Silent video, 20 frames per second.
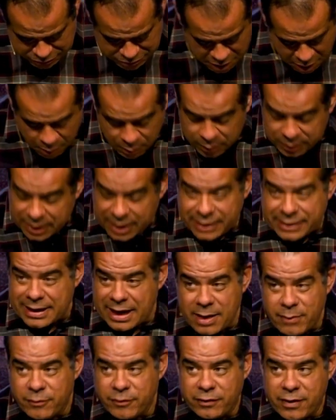know where I
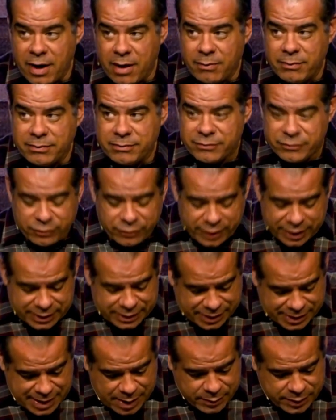came from?
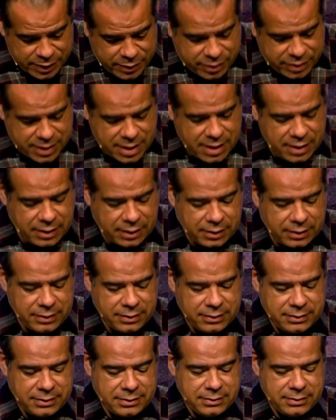Really? Is that what you think?
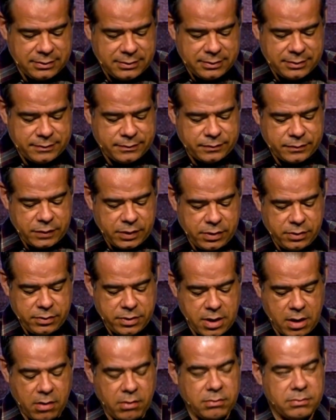You
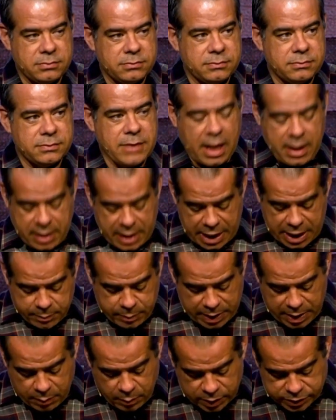don't. And, and,
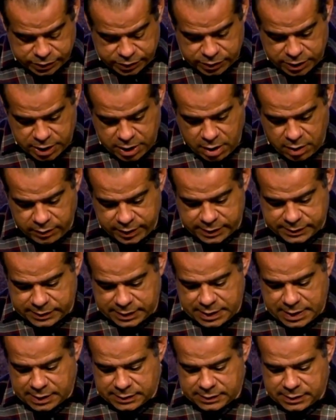but I want you to notice
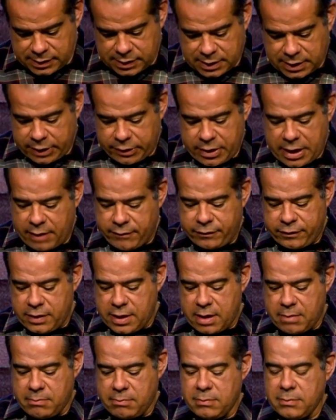he doesn't clear it up for
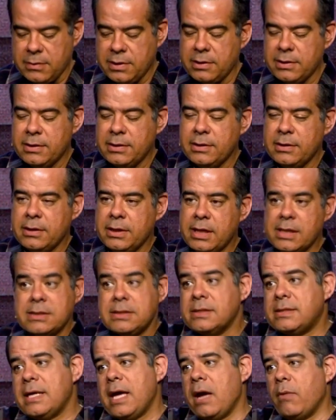them. He
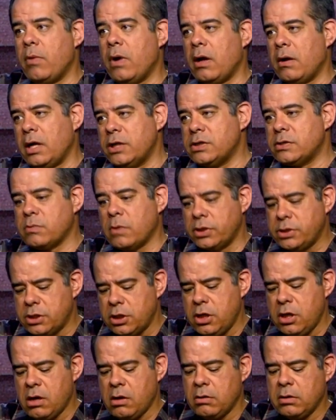doesn't say, well, I just want you
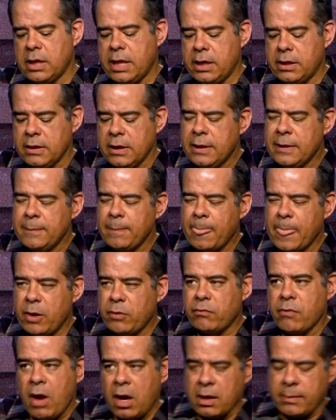to know, like, they're
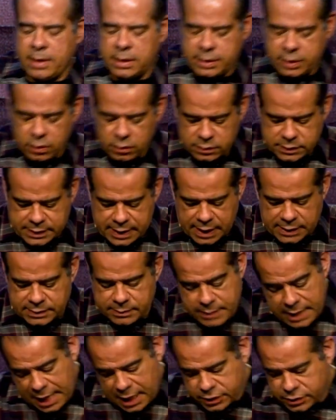wrong about the Old
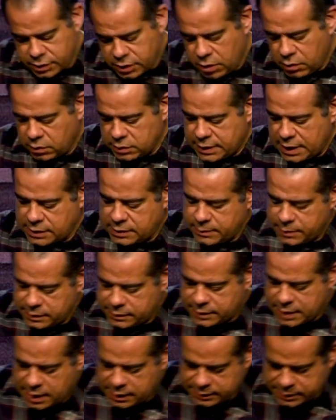Testament. Actually, the Old Testament
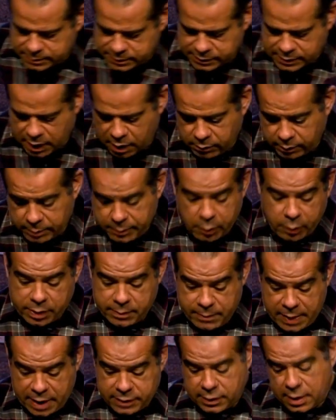says the Messiah was born
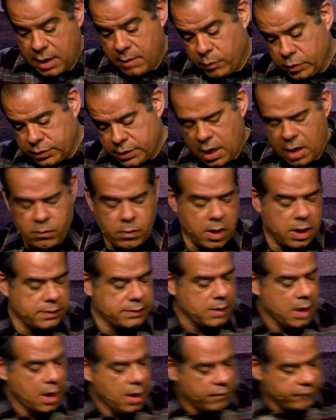in Bethlehem, which I was,
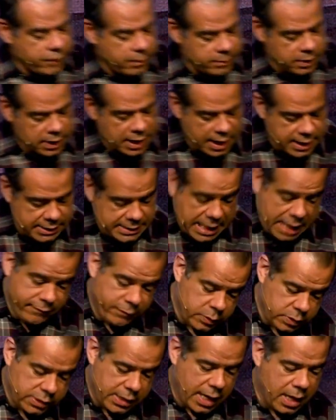from the line of
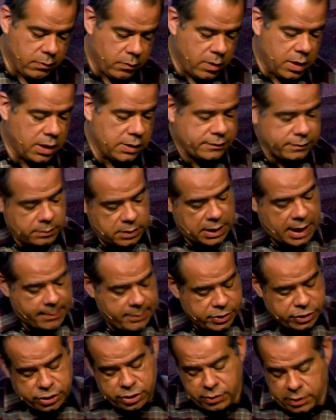David, which I was, from the line
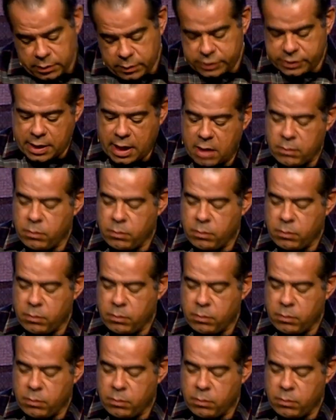of Judah, which I